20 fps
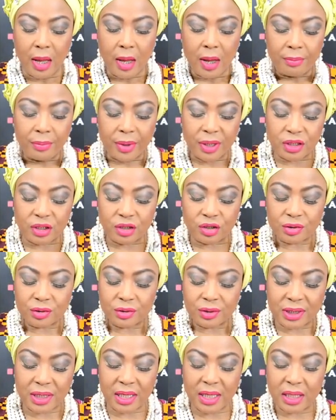But the
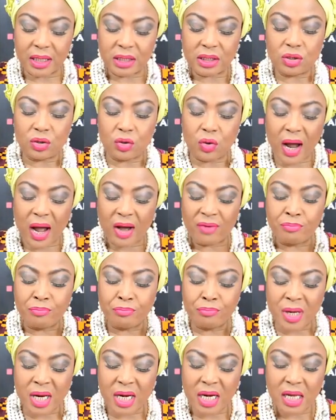truth is you have
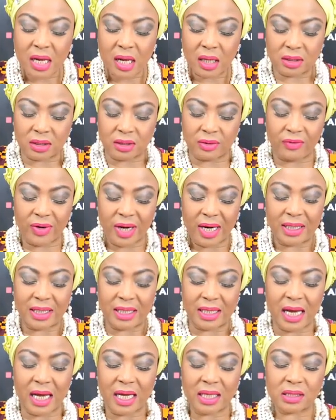millions of
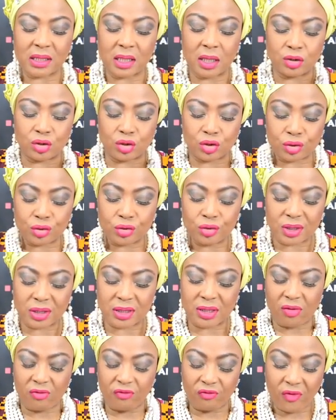ideas,
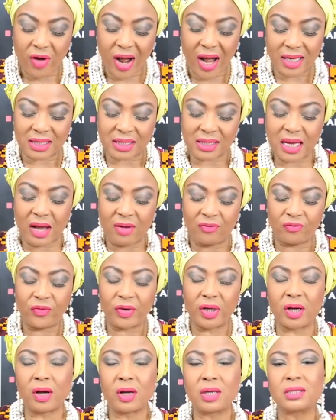truths, facts, and
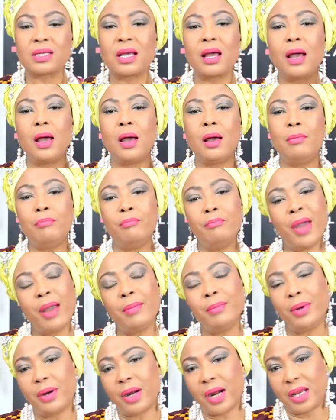figures
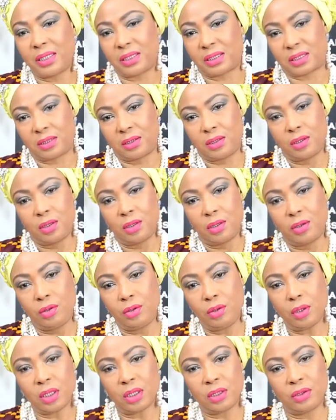memorized.
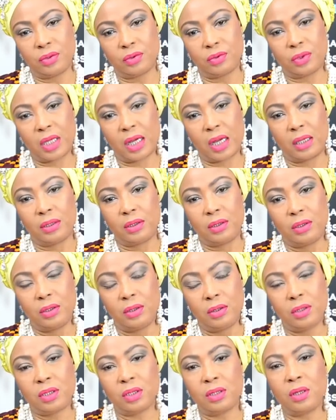You can do that.
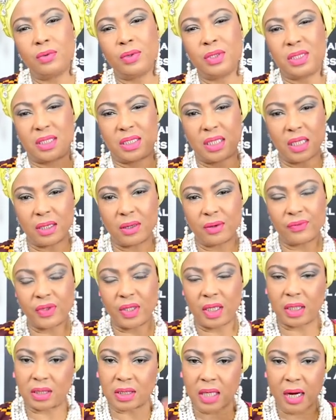You can always think of
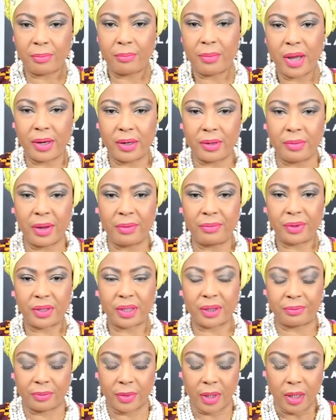things and remember
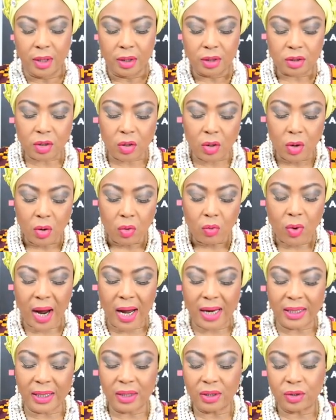them. So
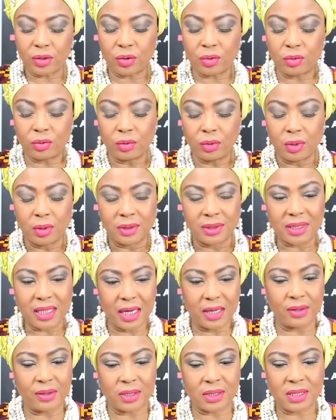why don't you
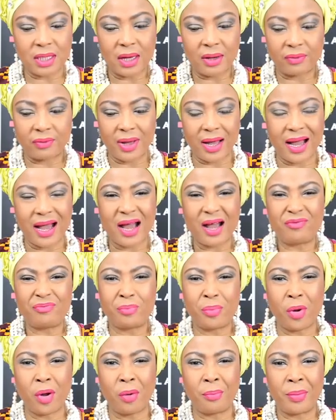tell yourself, I have
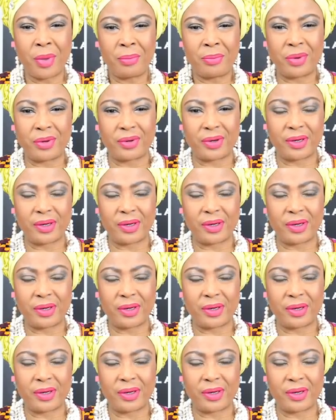poor memory.